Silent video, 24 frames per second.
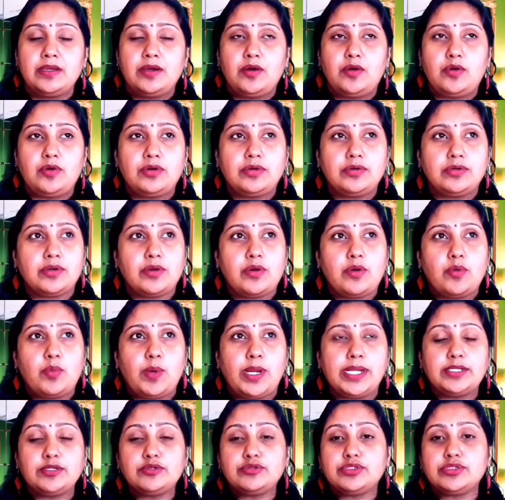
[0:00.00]
or
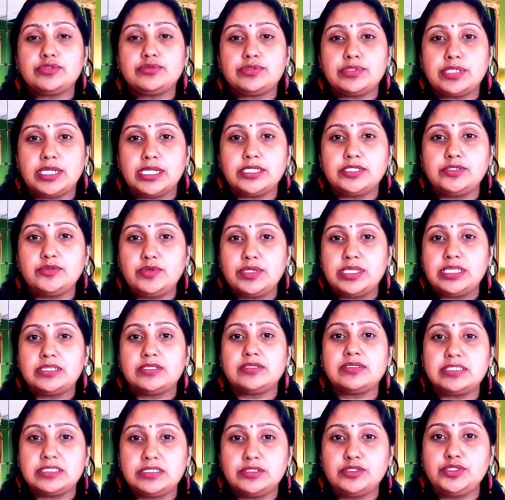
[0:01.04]
why don't you try doing
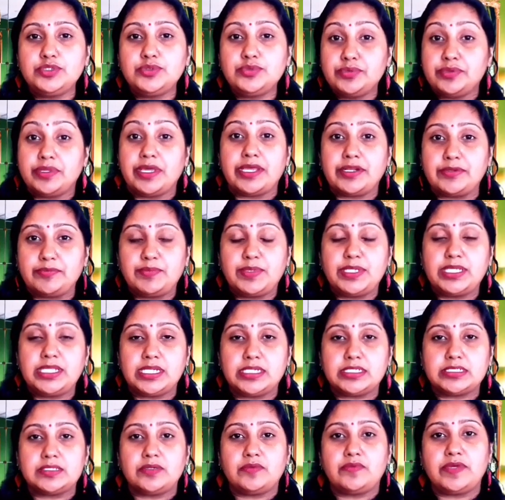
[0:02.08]
this new therapy
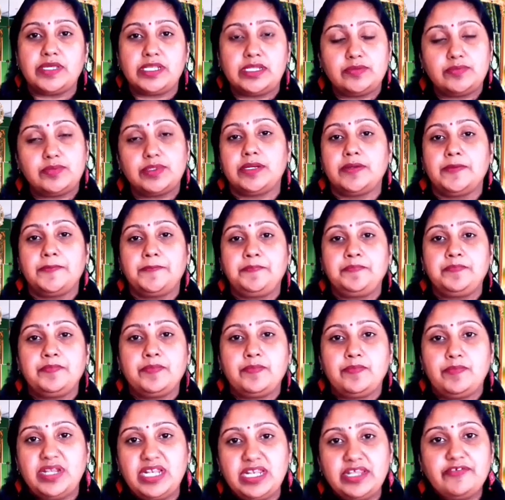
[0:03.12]
that is available.
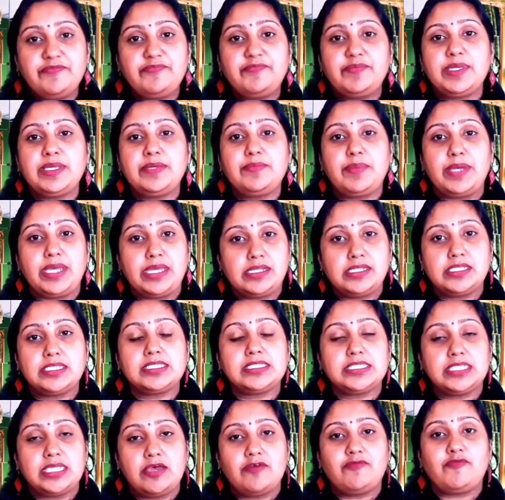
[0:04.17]
Believe me,
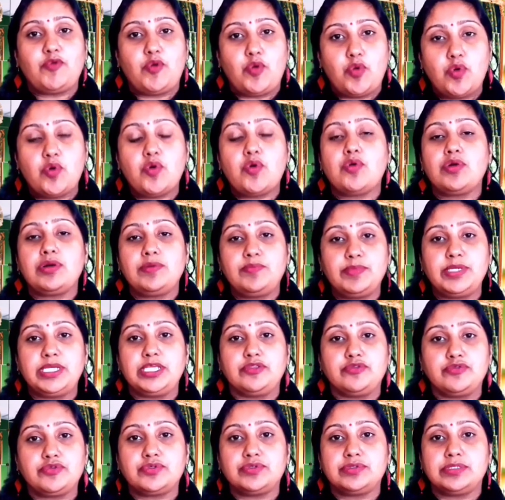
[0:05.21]
parents have all
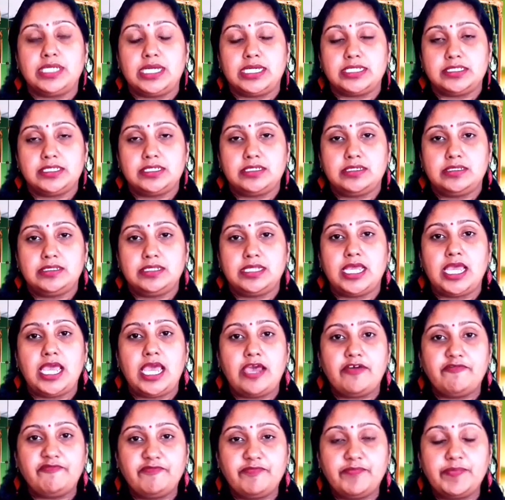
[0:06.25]
been through that. They
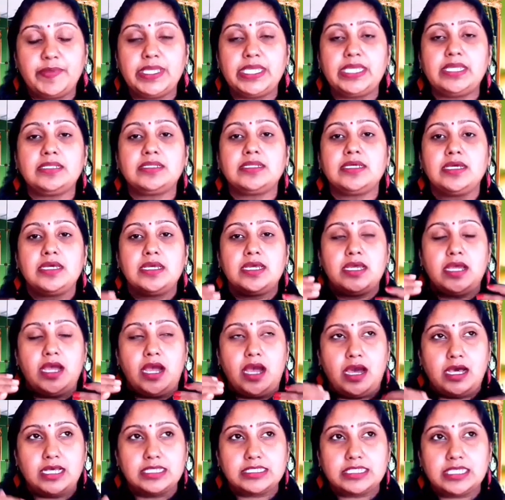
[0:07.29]
have been
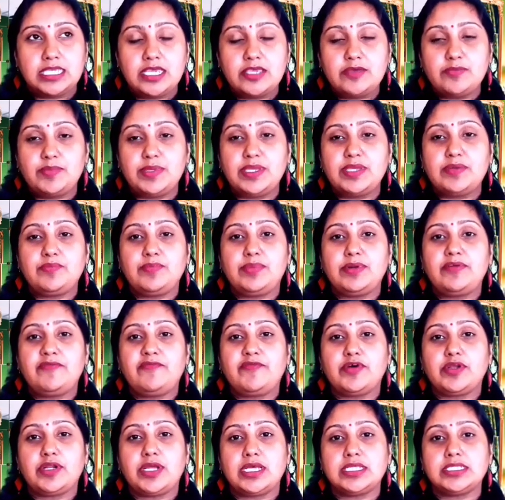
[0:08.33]
asking people
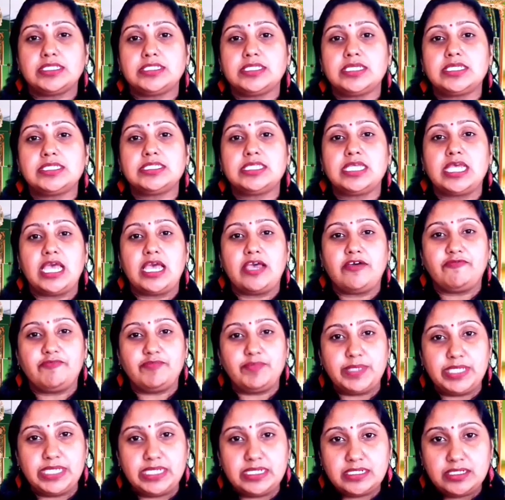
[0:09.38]
for answers, they
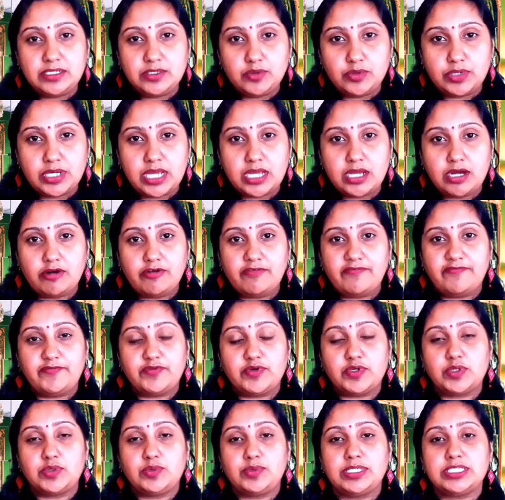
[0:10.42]
have been looking out
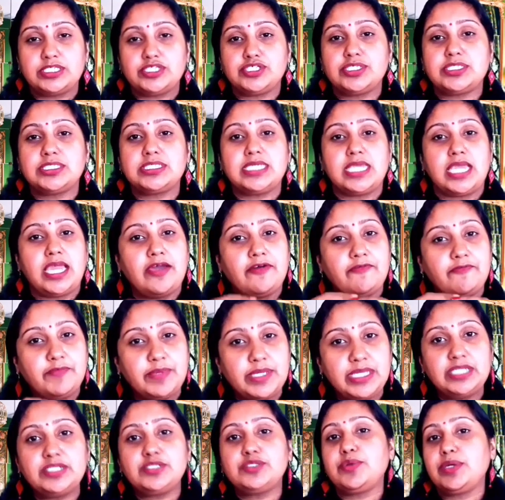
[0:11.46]
for questions, they have
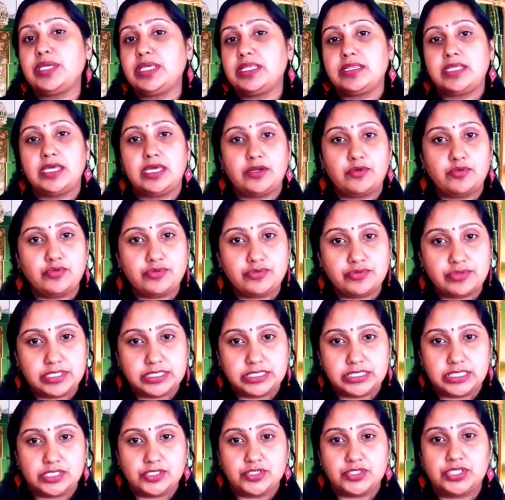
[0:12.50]
been doing their own
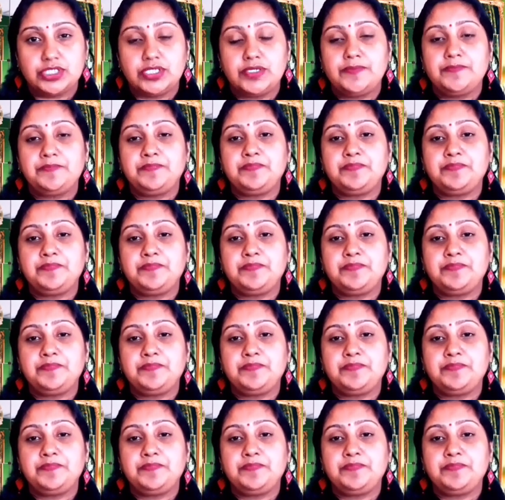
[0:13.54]
research.